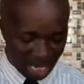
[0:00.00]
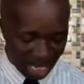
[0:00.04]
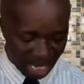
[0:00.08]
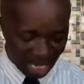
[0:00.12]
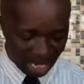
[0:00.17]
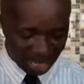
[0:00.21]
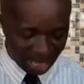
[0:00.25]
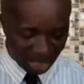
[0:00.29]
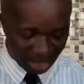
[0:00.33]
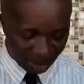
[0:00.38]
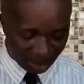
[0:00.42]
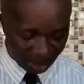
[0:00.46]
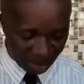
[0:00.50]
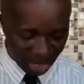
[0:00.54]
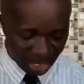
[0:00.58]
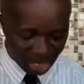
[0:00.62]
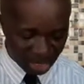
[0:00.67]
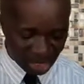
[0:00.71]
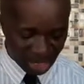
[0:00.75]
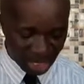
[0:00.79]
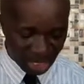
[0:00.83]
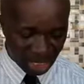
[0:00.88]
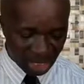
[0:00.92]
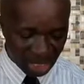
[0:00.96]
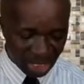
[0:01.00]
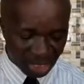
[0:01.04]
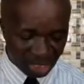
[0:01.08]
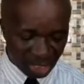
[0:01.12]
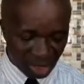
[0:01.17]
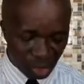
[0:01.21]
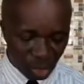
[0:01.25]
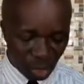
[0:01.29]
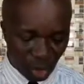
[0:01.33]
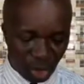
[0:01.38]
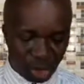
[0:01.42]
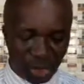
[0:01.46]
and in a place that
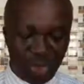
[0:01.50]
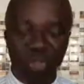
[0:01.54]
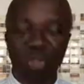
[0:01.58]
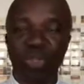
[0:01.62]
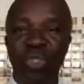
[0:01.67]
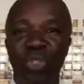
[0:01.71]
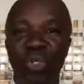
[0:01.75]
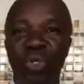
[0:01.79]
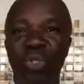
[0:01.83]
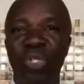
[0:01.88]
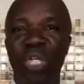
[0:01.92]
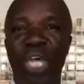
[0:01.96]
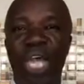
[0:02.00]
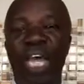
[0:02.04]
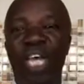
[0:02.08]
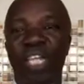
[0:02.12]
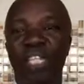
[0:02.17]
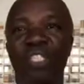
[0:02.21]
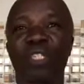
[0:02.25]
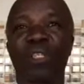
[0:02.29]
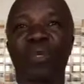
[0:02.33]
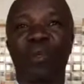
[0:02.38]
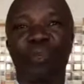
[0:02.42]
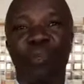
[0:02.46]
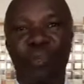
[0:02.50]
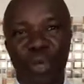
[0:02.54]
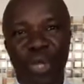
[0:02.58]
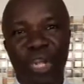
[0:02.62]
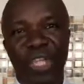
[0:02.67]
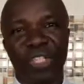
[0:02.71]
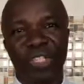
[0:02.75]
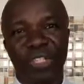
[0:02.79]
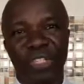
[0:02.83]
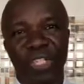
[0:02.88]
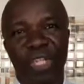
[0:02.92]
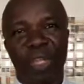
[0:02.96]
is also known as
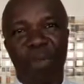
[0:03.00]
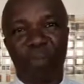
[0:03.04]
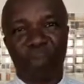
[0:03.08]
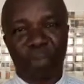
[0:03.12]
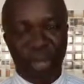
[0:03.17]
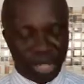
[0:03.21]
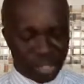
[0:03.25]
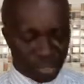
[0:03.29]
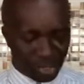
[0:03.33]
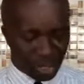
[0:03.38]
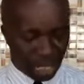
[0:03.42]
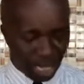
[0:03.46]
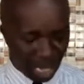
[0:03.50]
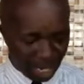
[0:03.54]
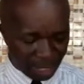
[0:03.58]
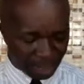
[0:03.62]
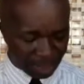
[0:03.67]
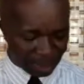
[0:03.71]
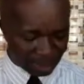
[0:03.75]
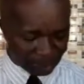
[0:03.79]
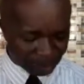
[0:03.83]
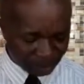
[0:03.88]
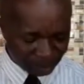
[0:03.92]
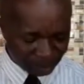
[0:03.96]
praise. Praise God.